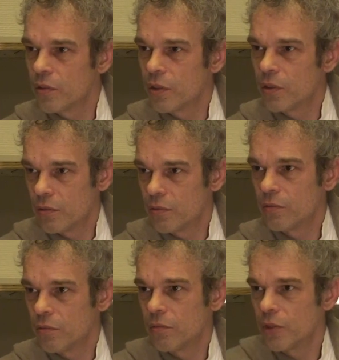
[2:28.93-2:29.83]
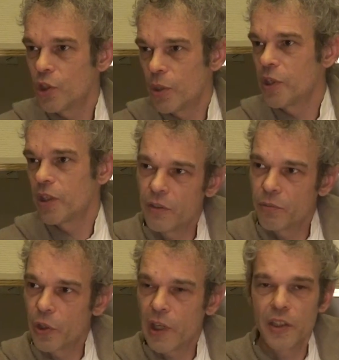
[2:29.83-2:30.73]
on the subject of
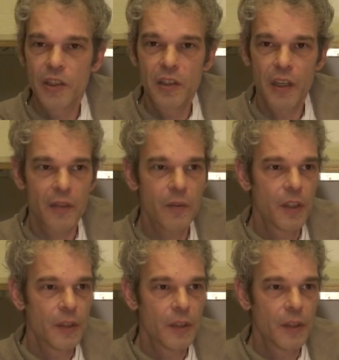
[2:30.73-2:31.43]
morality than